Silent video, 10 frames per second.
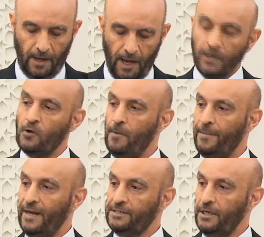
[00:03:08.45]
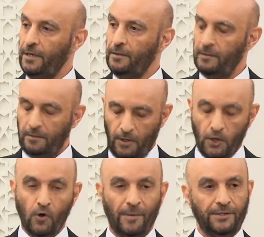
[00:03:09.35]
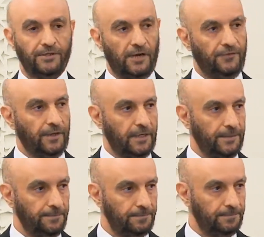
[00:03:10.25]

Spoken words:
and combating human trafficking.